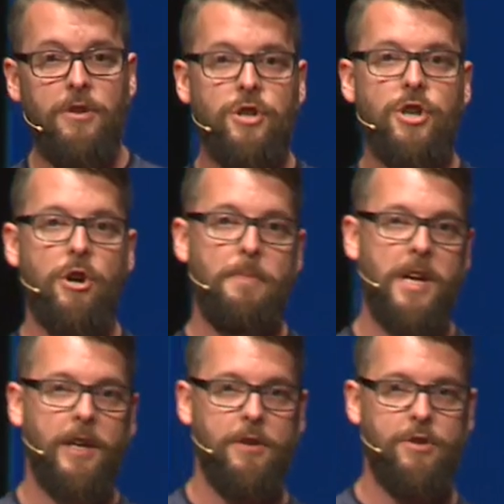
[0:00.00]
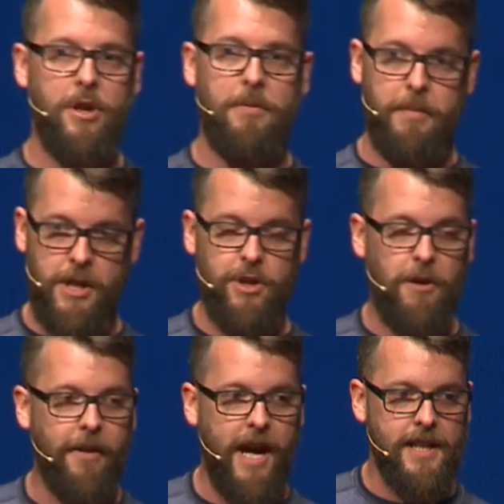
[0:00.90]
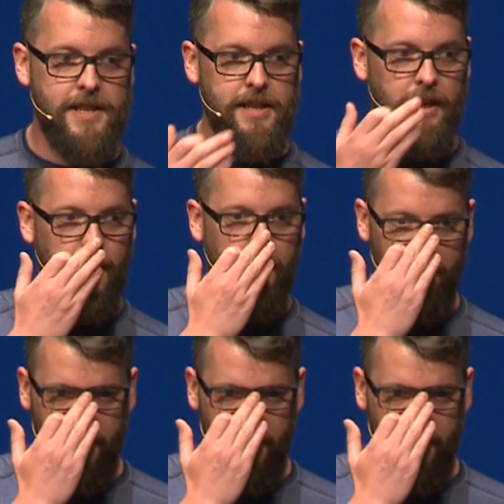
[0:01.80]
you show me, can you show, by show of hands, uh,